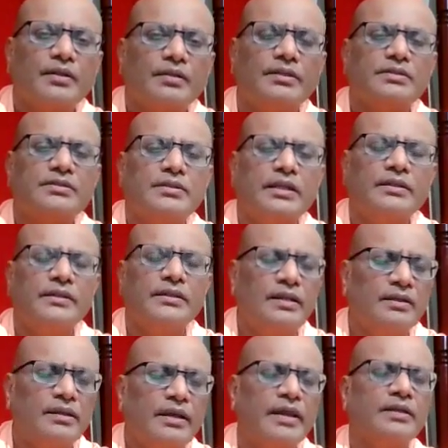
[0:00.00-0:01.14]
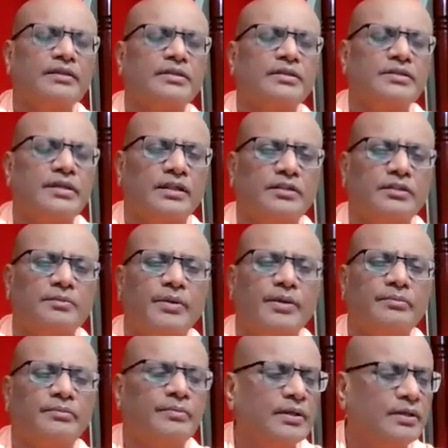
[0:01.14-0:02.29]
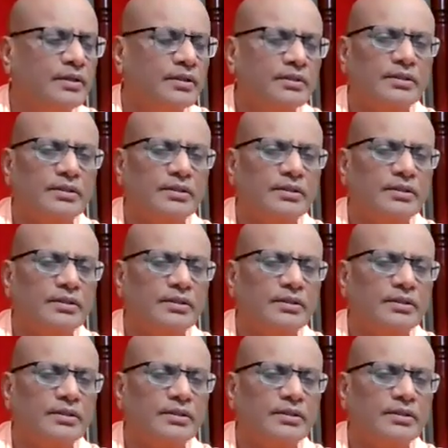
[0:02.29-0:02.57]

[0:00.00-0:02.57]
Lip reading: this, and then again this Yat Brahma